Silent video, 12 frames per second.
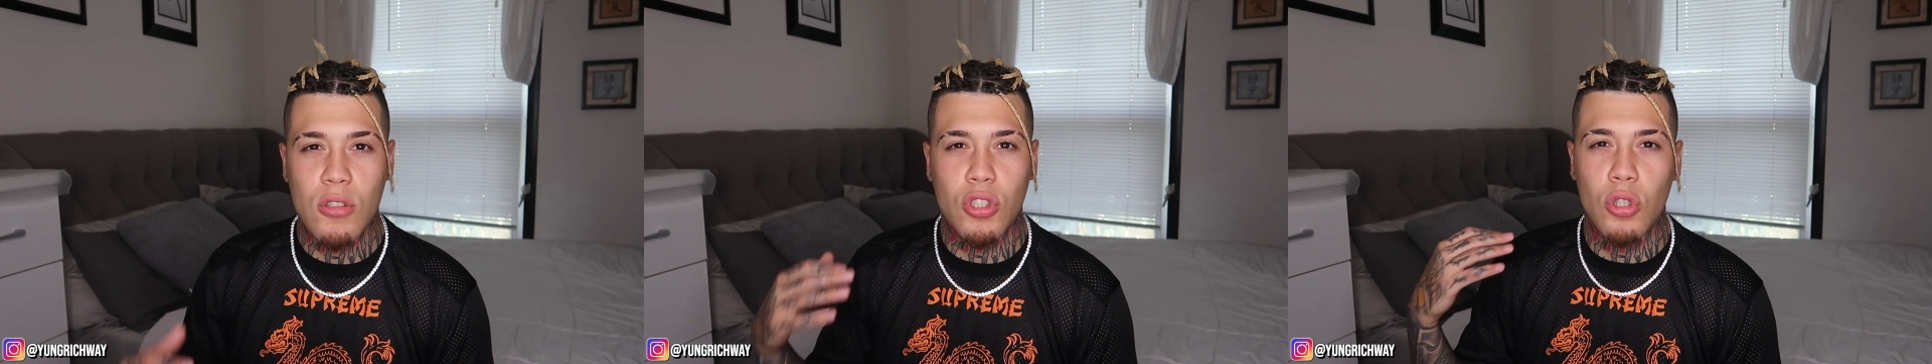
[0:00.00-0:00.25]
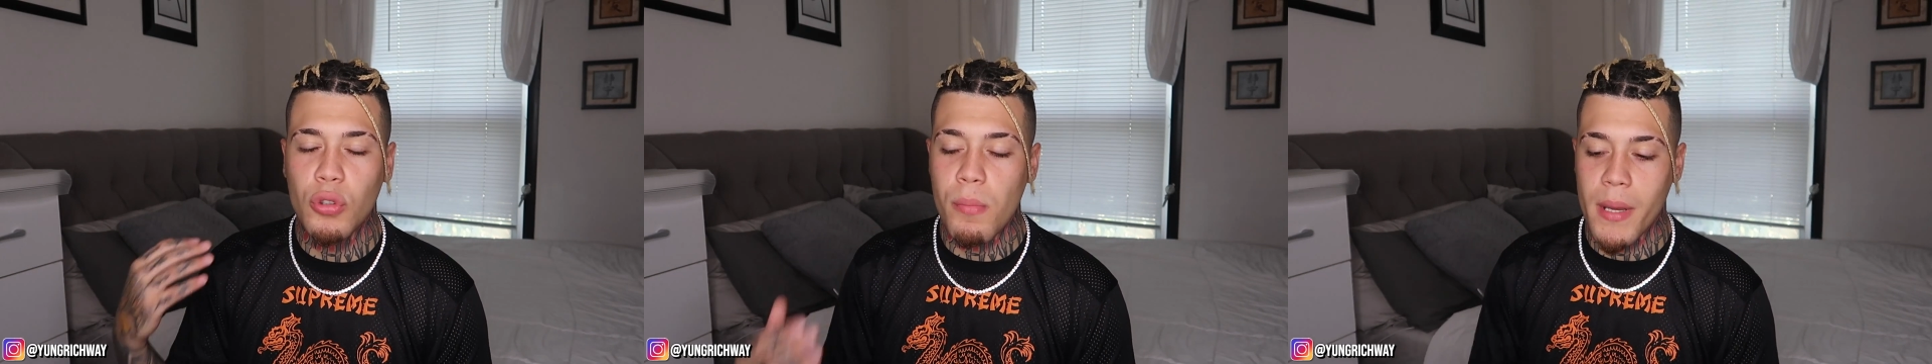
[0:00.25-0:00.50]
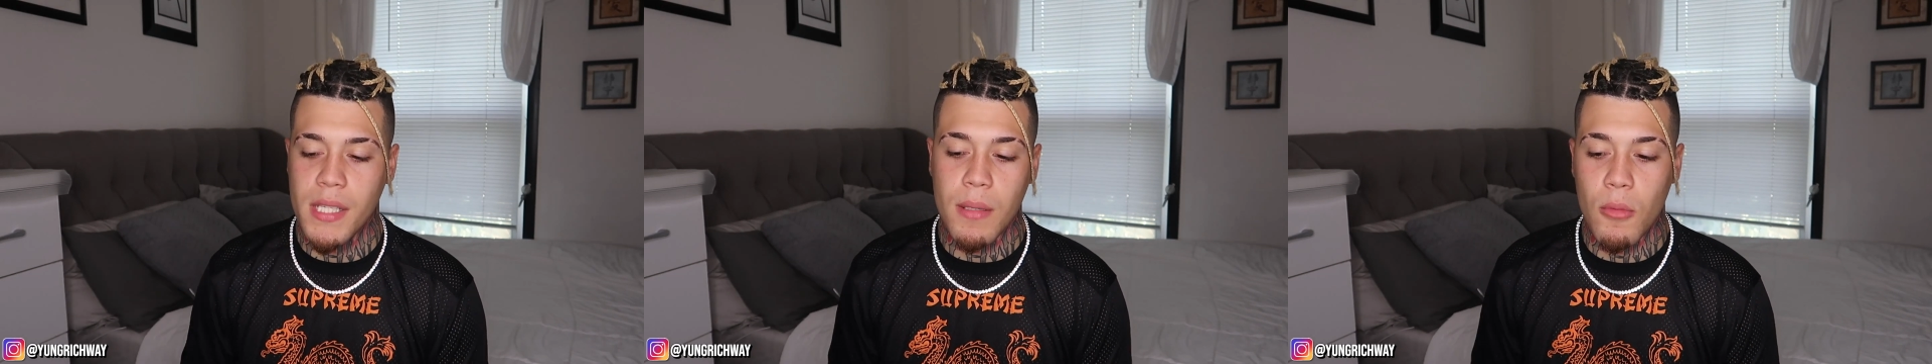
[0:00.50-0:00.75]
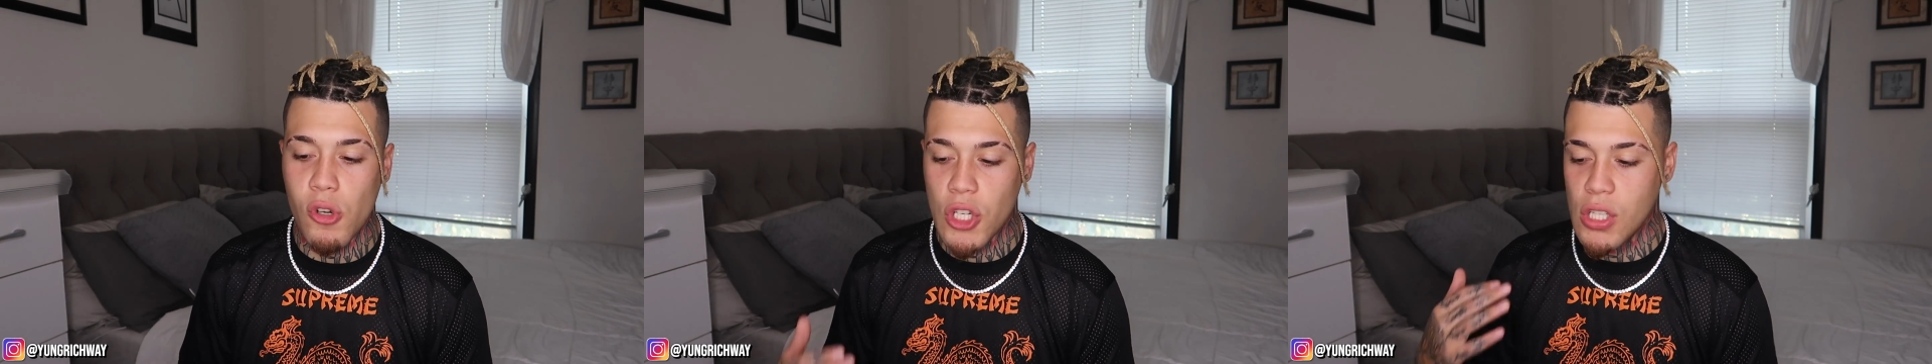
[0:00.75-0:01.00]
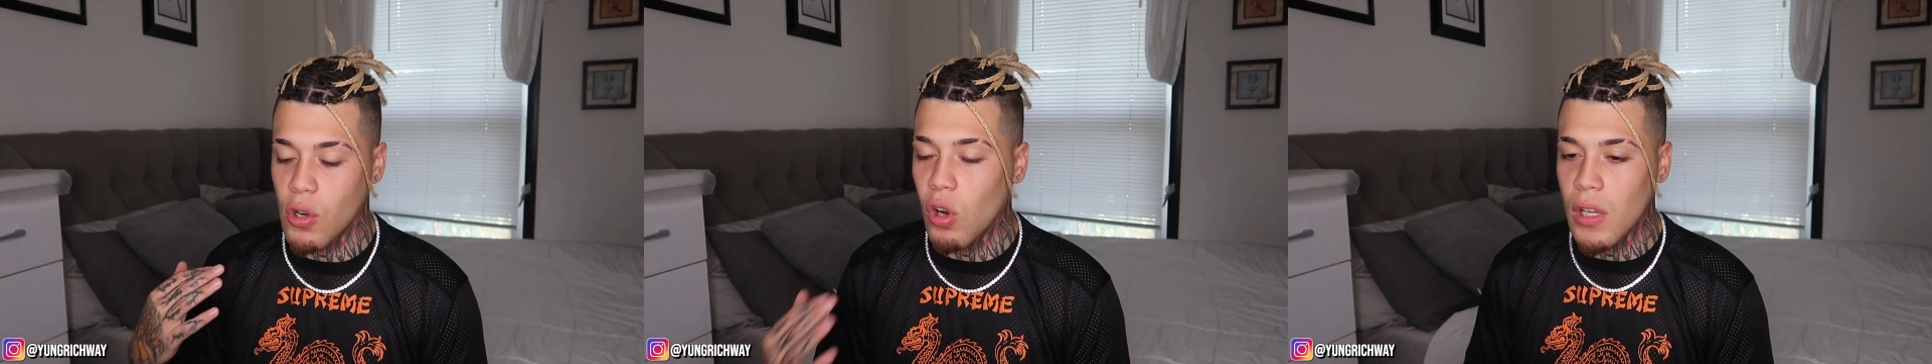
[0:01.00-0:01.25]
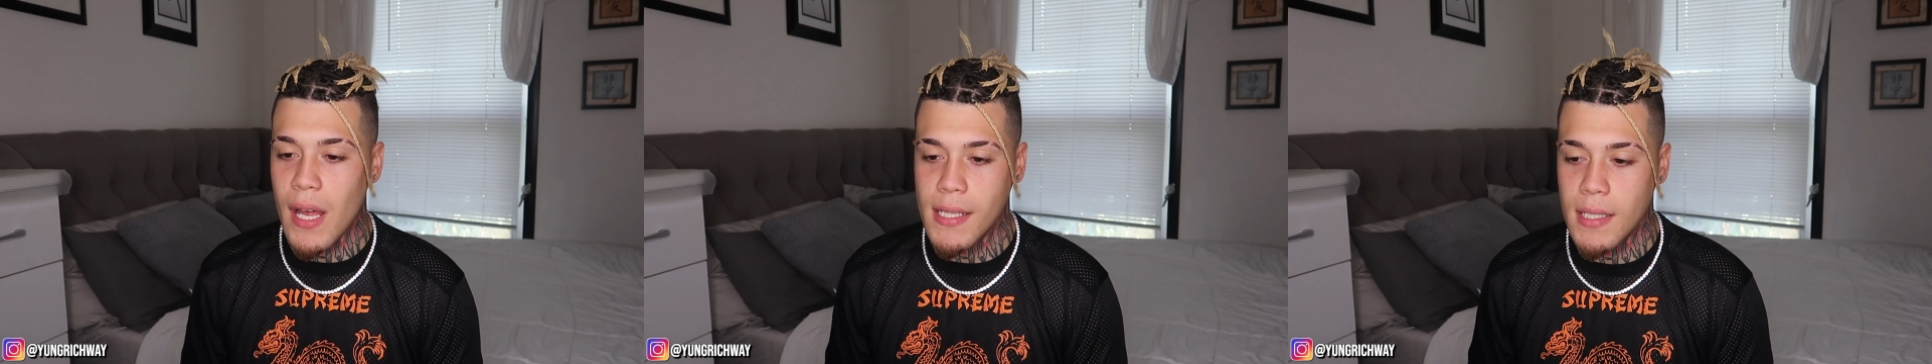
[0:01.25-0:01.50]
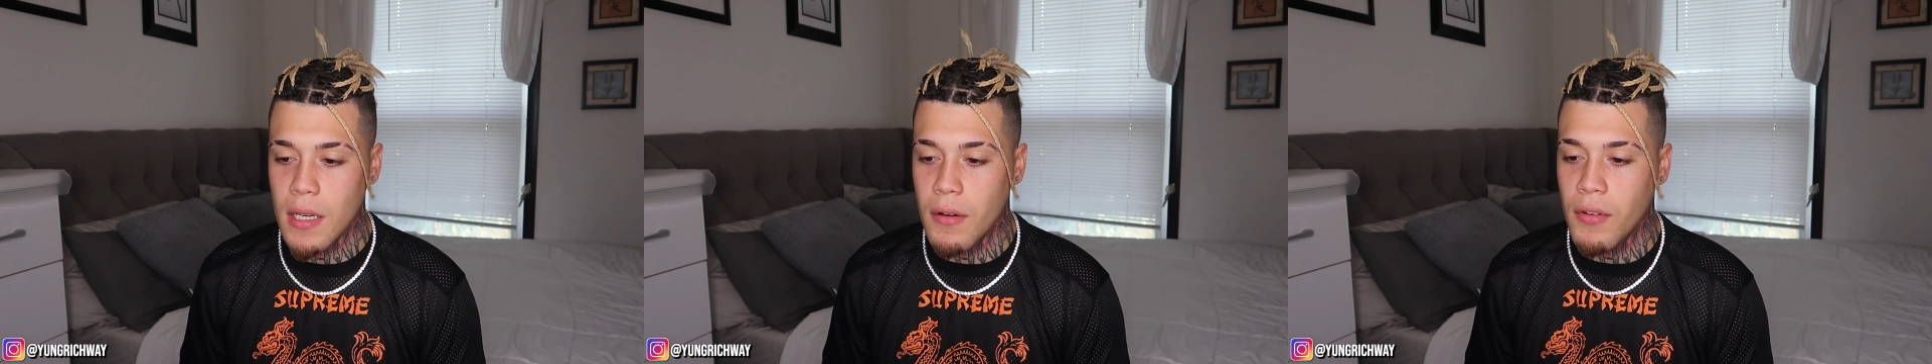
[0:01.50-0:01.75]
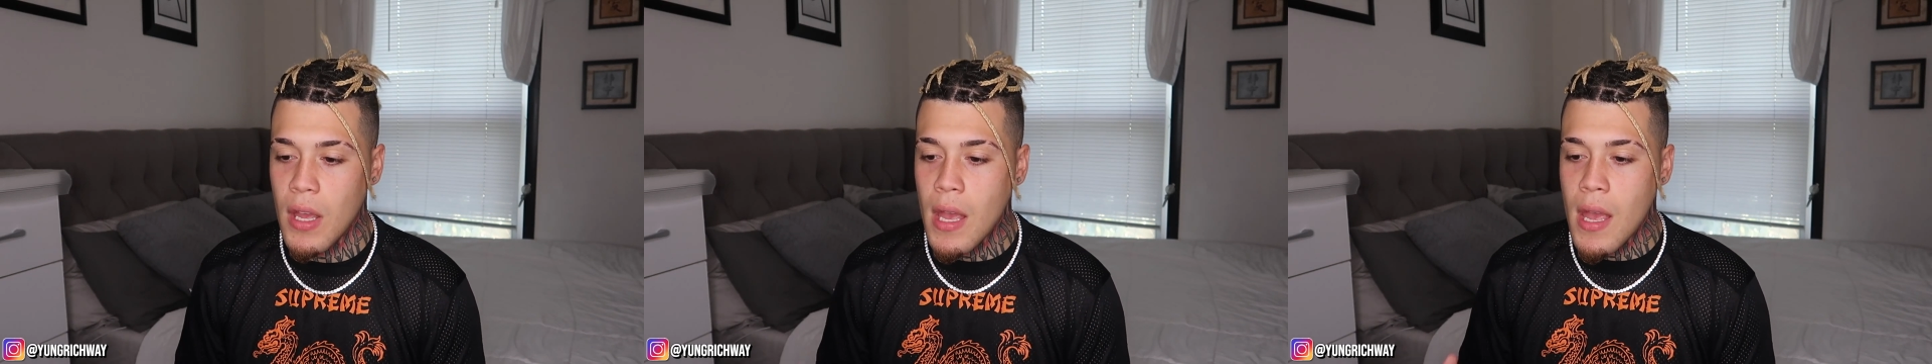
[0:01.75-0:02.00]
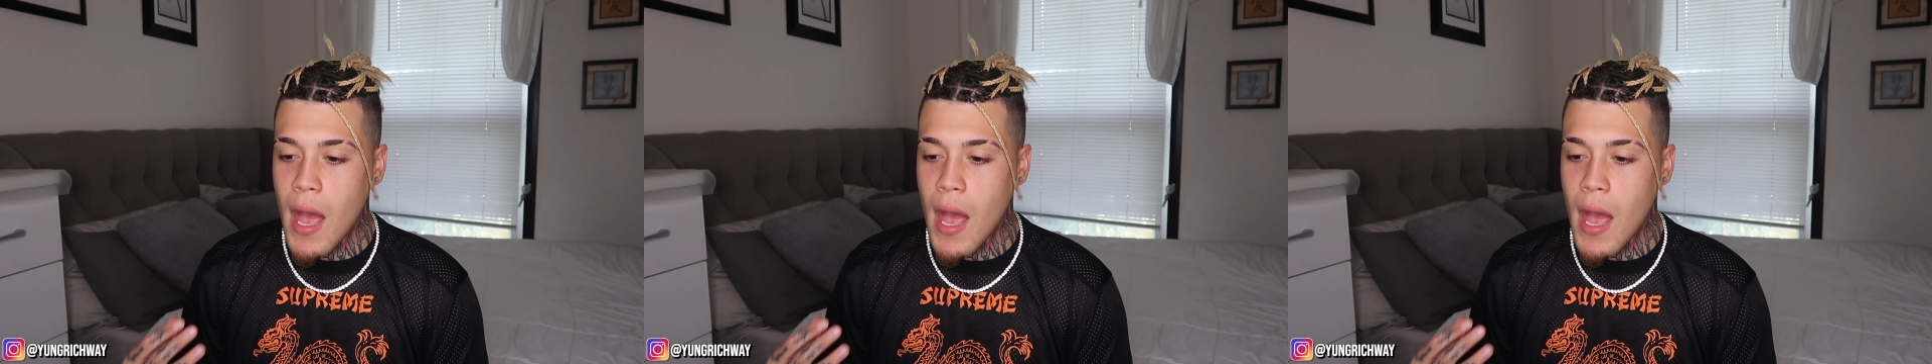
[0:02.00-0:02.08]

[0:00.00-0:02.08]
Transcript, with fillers: I was going through mixed emotions, all of that stuff,